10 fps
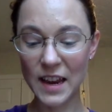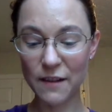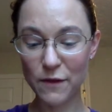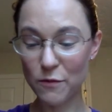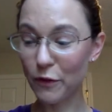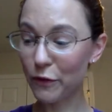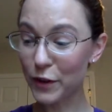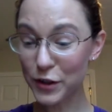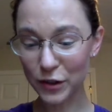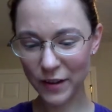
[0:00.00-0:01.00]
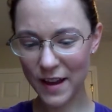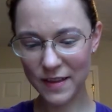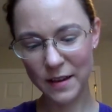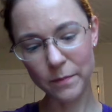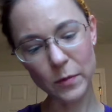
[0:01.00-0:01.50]
And if you
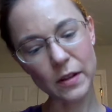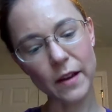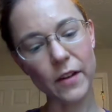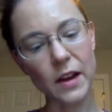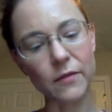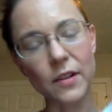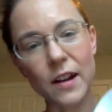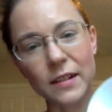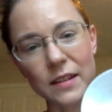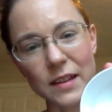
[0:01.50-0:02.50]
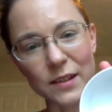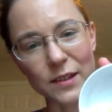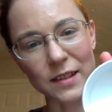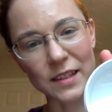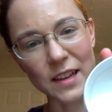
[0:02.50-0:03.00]
refrigerate them, well, I've kind of knocked these
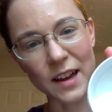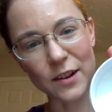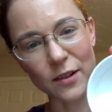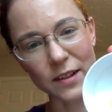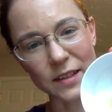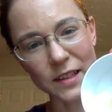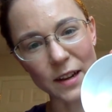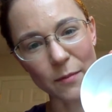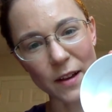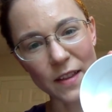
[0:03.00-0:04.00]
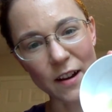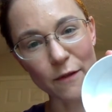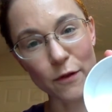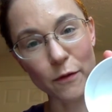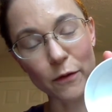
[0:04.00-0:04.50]
to the side. You can see them right there.
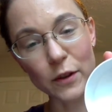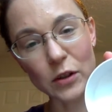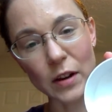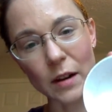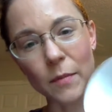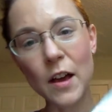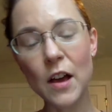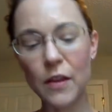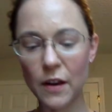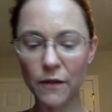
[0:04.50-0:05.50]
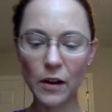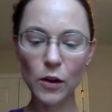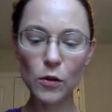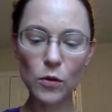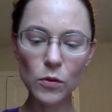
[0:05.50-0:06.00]
If you refrigerate them, they're
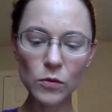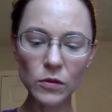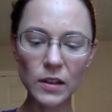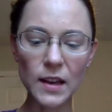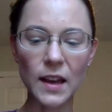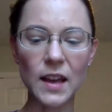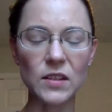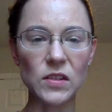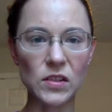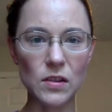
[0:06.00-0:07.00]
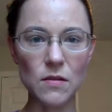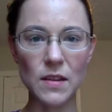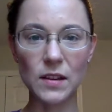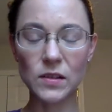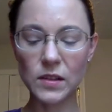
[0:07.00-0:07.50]
very cooling and
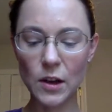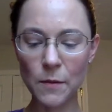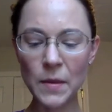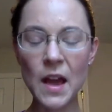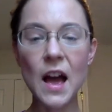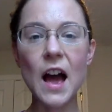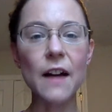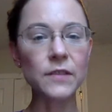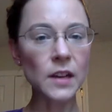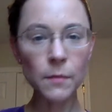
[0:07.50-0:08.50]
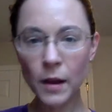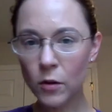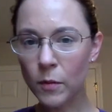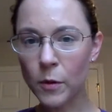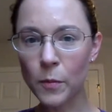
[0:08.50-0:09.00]
soothing. So I've done my
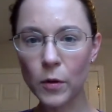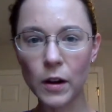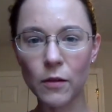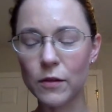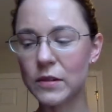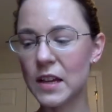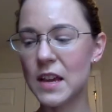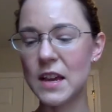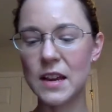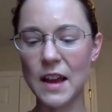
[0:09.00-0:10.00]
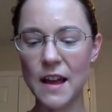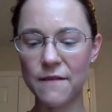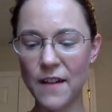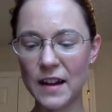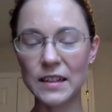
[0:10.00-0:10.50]
normal morning routine.
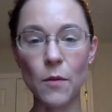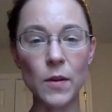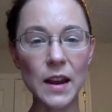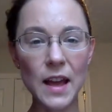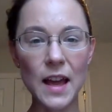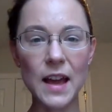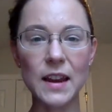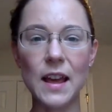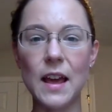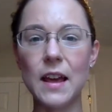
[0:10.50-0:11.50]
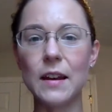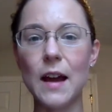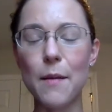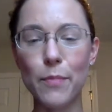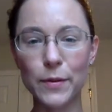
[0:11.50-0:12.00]
In fact, I went ahead and
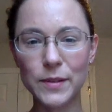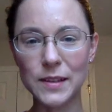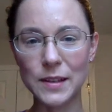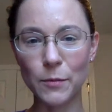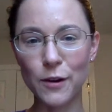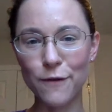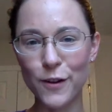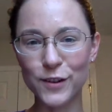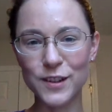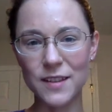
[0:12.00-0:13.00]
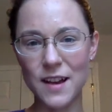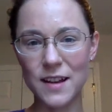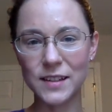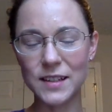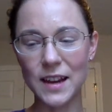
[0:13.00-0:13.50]
since I'm going to focus on the
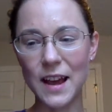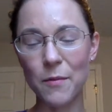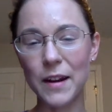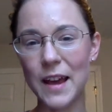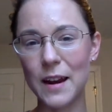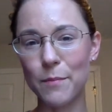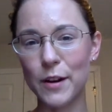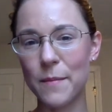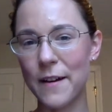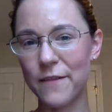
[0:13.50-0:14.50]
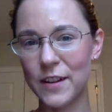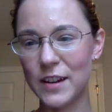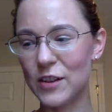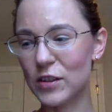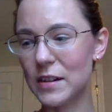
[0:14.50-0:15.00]
eyes today, I went ahead and put on my
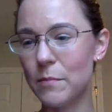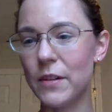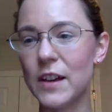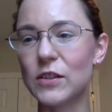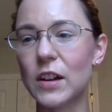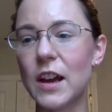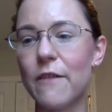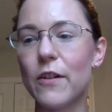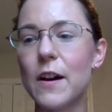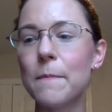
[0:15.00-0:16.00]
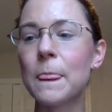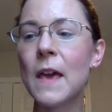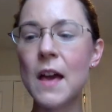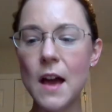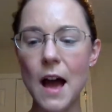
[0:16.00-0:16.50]
foundation and blush and cover up.
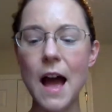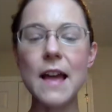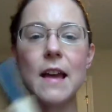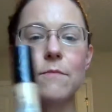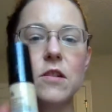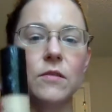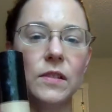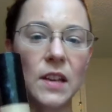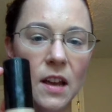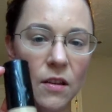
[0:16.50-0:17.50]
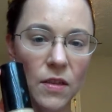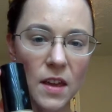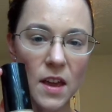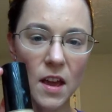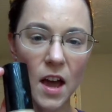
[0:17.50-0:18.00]
I am using
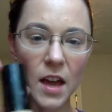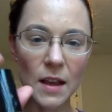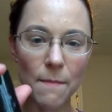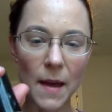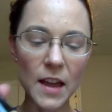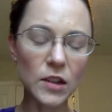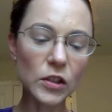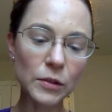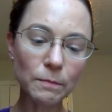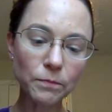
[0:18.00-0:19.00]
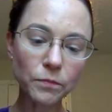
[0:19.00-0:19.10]
the Honey Beige.